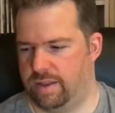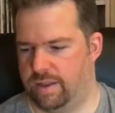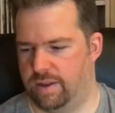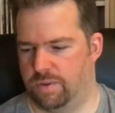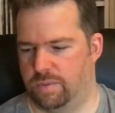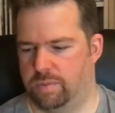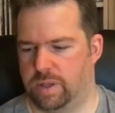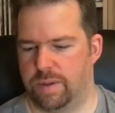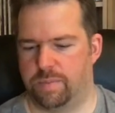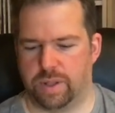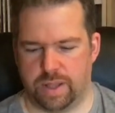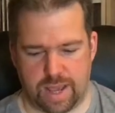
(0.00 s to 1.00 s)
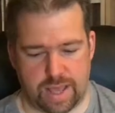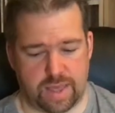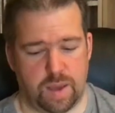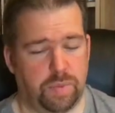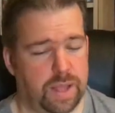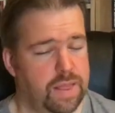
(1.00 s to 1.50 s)
You know, like I
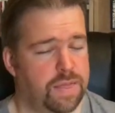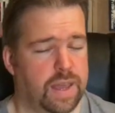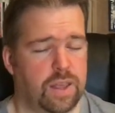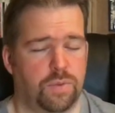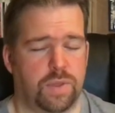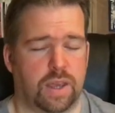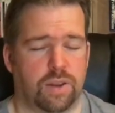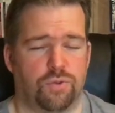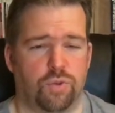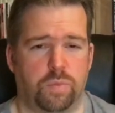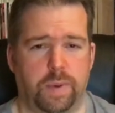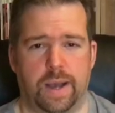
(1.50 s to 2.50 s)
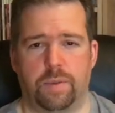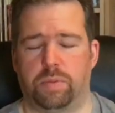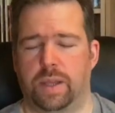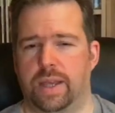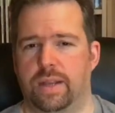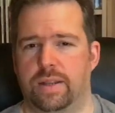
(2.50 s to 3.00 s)
say, playing things with the control pad,
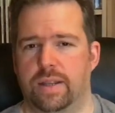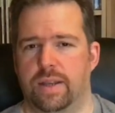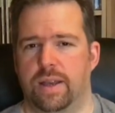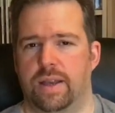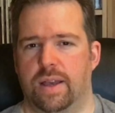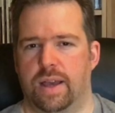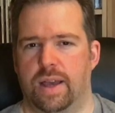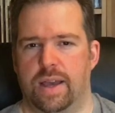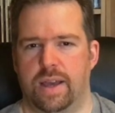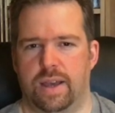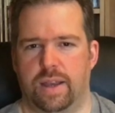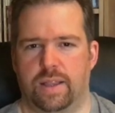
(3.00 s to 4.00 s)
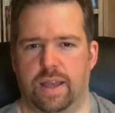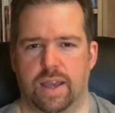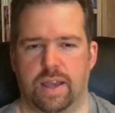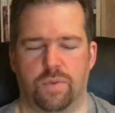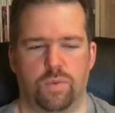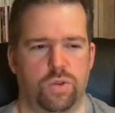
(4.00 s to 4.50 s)
playing
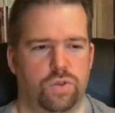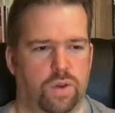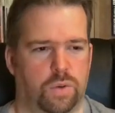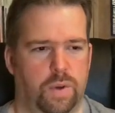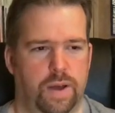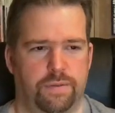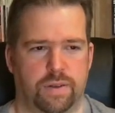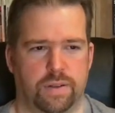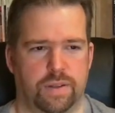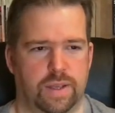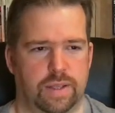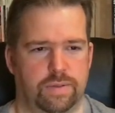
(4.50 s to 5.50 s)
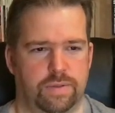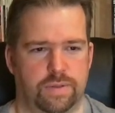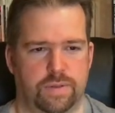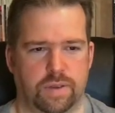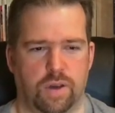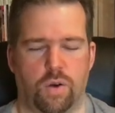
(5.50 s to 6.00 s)
Tiger Woods or whatever the
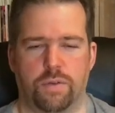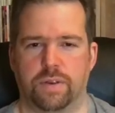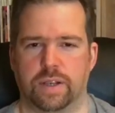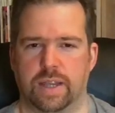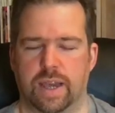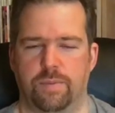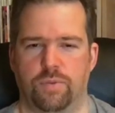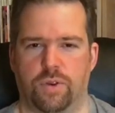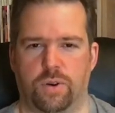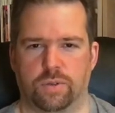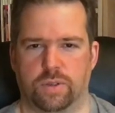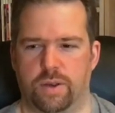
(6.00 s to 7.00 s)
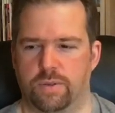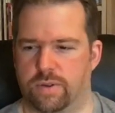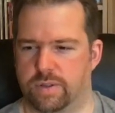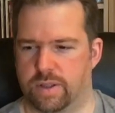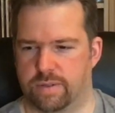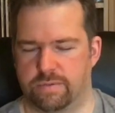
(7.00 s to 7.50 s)
golfing game's called now,
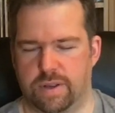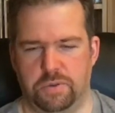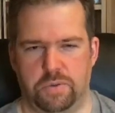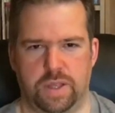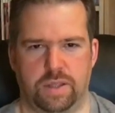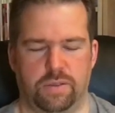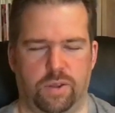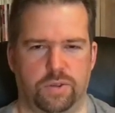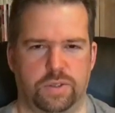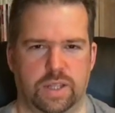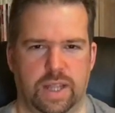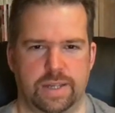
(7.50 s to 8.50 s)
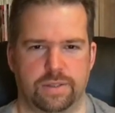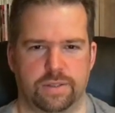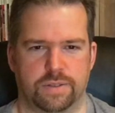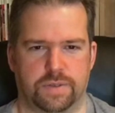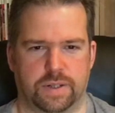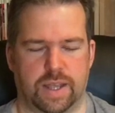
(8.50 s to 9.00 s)
because I know they lost the
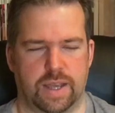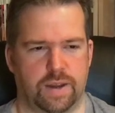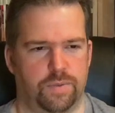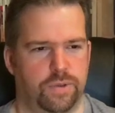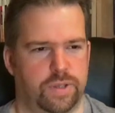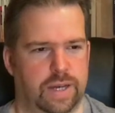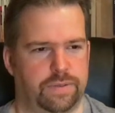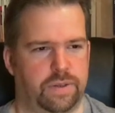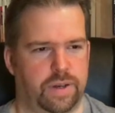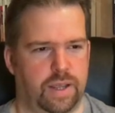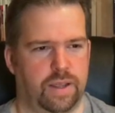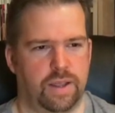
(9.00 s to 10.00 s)
license for Tiger Woods after